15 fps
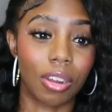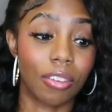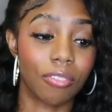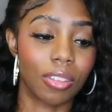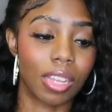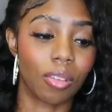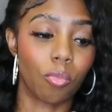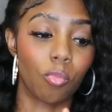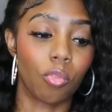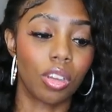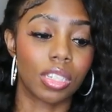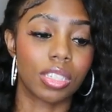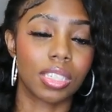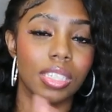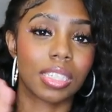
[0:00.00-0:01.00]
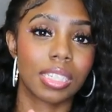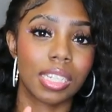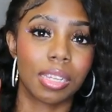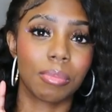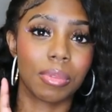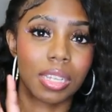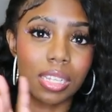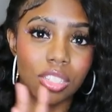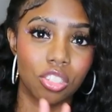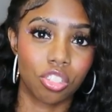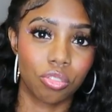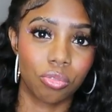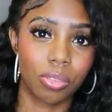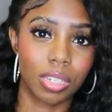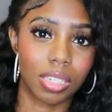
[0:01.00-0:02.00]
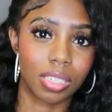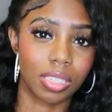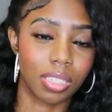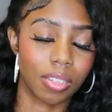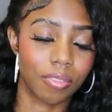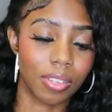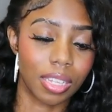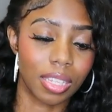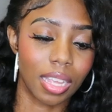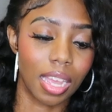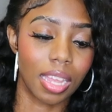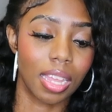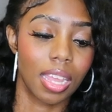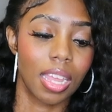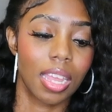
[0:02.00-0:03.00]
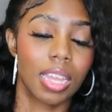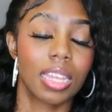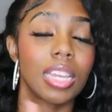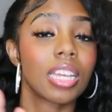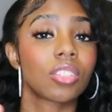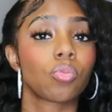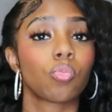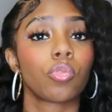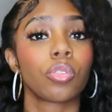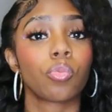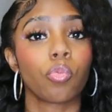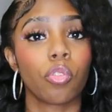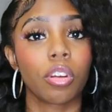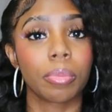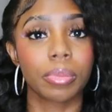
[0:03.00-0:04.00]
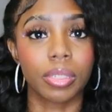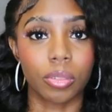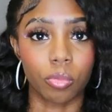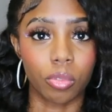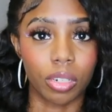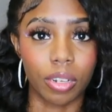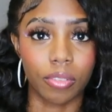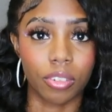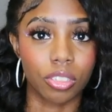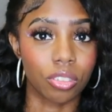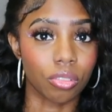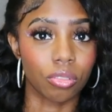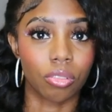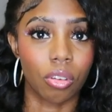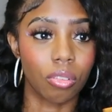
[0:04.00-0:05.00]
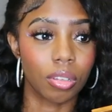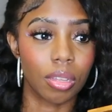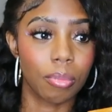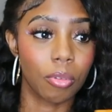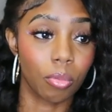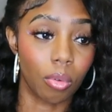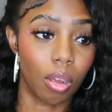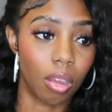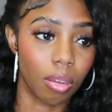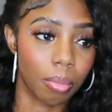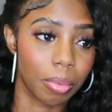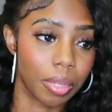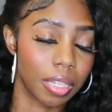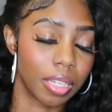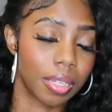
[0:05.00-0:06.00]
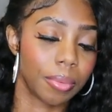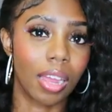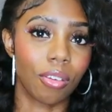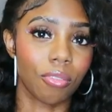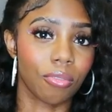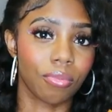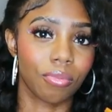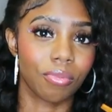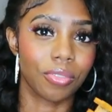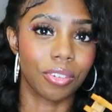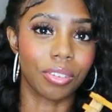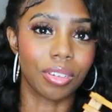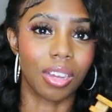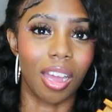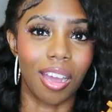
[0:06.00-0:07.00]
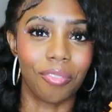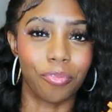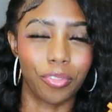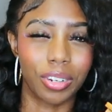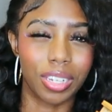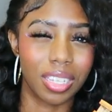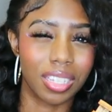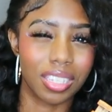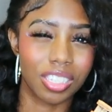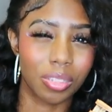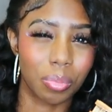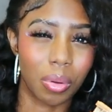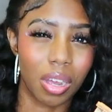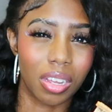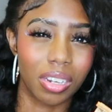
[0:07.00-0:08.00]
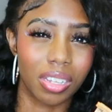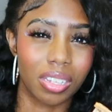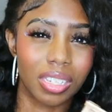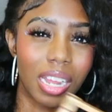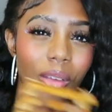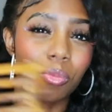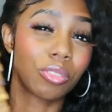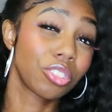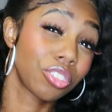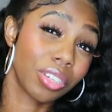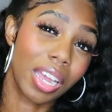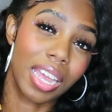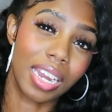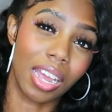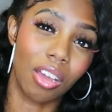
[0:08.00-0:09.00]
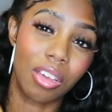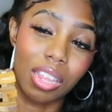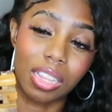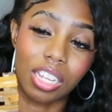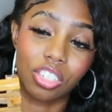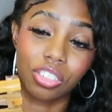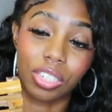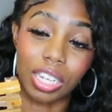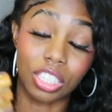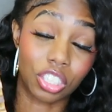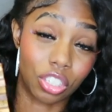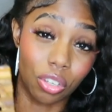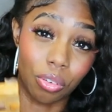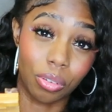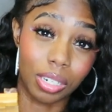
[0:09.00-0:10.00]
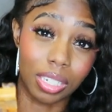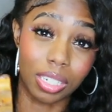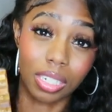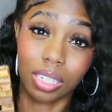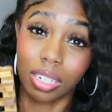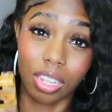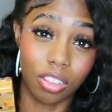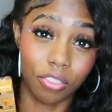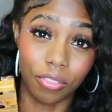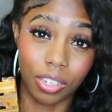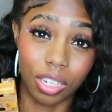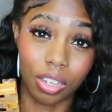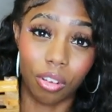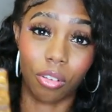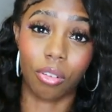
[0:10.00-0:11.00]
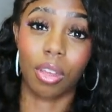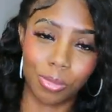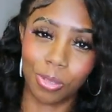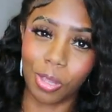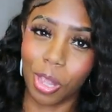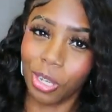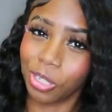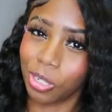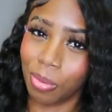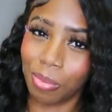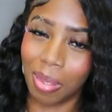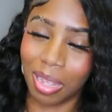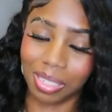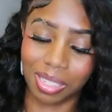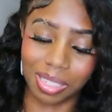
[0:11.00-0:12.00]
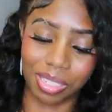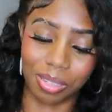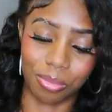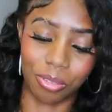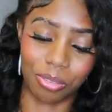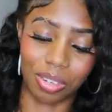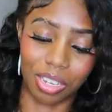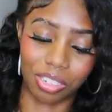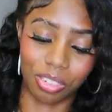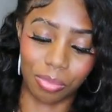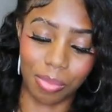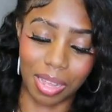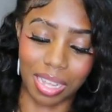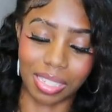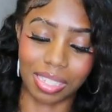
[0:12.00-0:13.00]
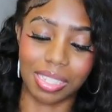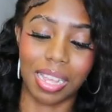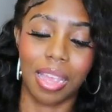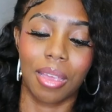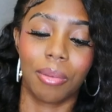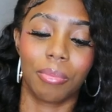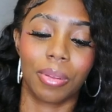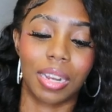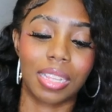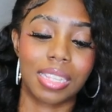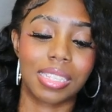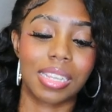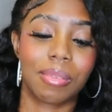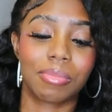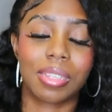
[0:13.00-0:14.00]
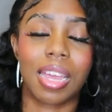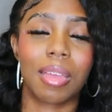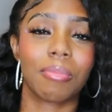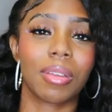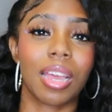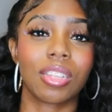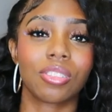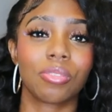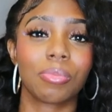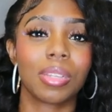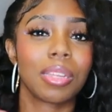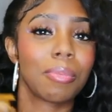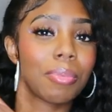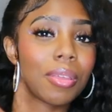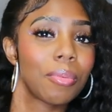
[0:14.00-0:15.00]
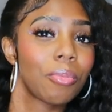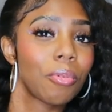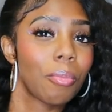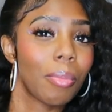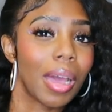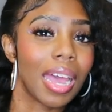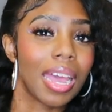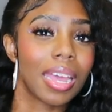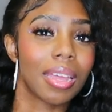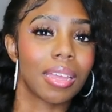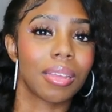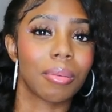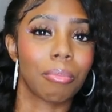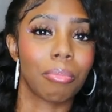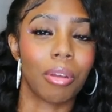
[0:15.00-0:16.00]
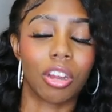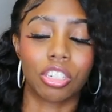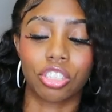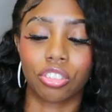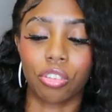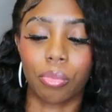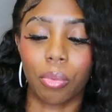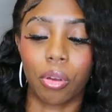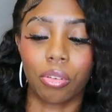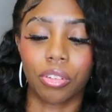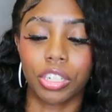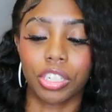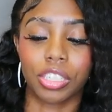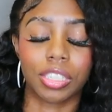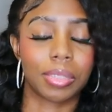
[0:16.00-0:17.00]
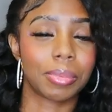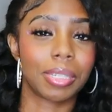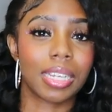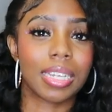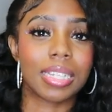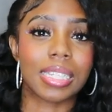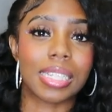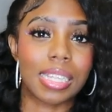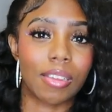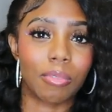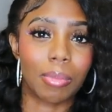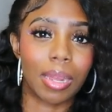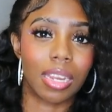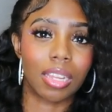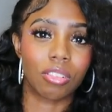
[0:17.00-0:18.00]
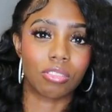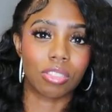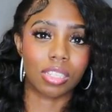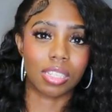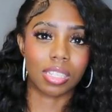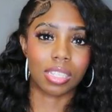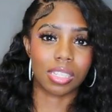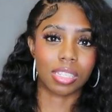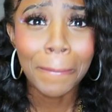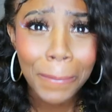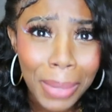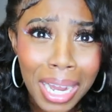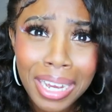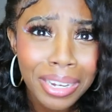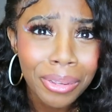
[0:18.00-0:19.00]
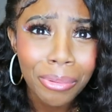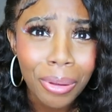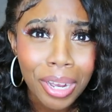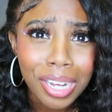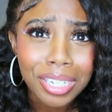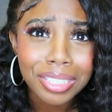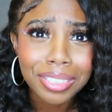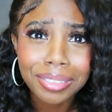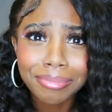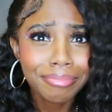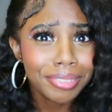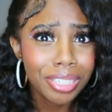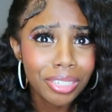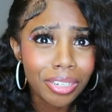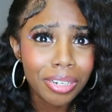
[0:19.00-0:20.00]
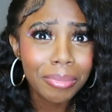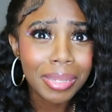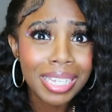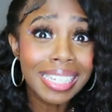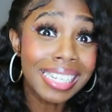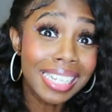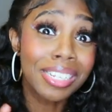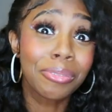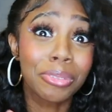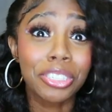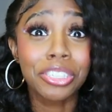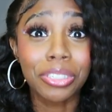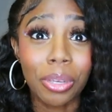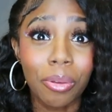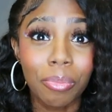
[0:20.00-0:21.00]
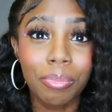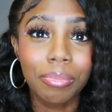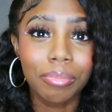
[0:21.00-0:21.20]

I feel like once steam gets to it and stuff like that, yes, wood warps and whatever. So don't get me wrong, but I don't feel confident in this product. I will try it out and let you guys know in another video. Not your best, Temu, not your best. But at the same time, not too many people buy bar soap holders because everybody uses body wash. You know what I mean? Liquid soap.